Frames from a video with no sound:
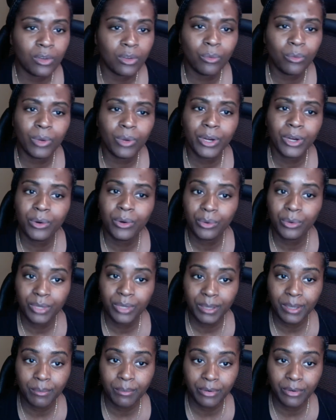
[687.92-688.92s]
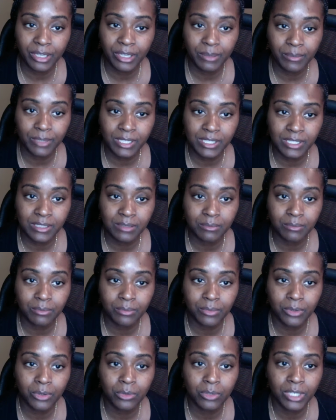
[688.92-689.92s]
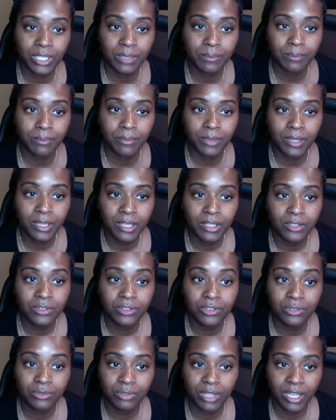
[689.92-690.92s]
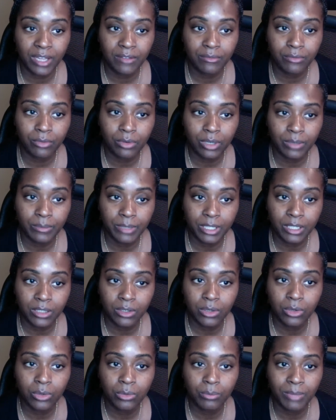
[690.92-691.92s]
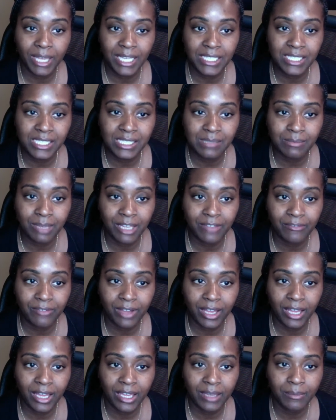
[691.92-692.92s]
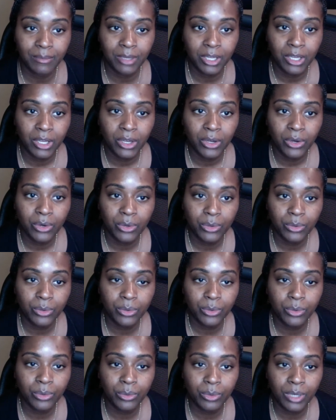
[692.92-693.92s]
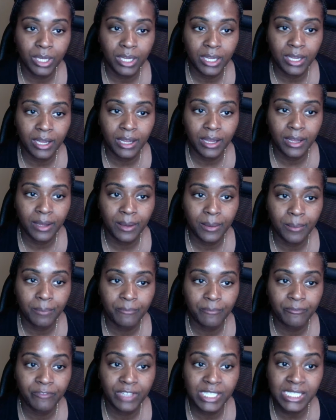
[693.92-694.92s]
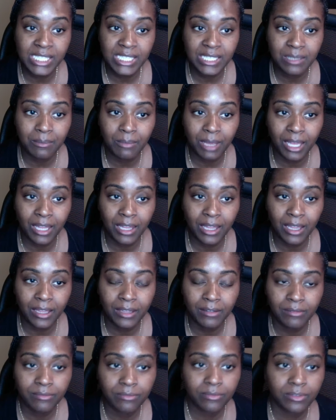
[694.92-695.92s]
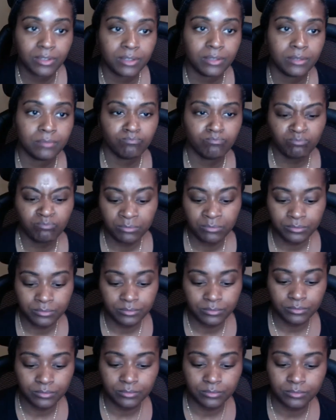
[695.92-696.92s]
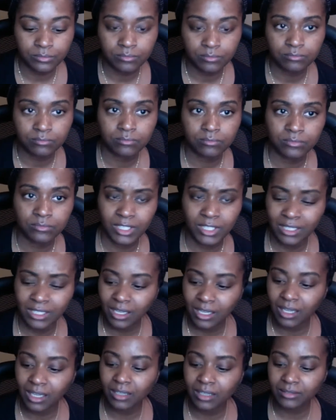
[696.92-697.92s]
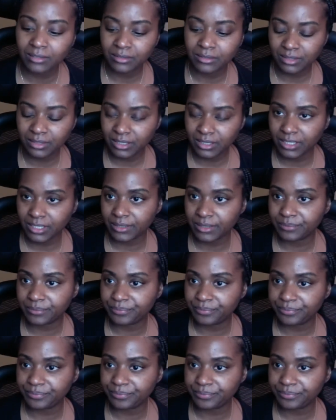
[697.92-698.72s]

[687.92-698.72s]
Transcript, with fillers: well, who can bring me, who can do that for me? Who matches my vibe? Who um, fits in my life? Yeah, yeah.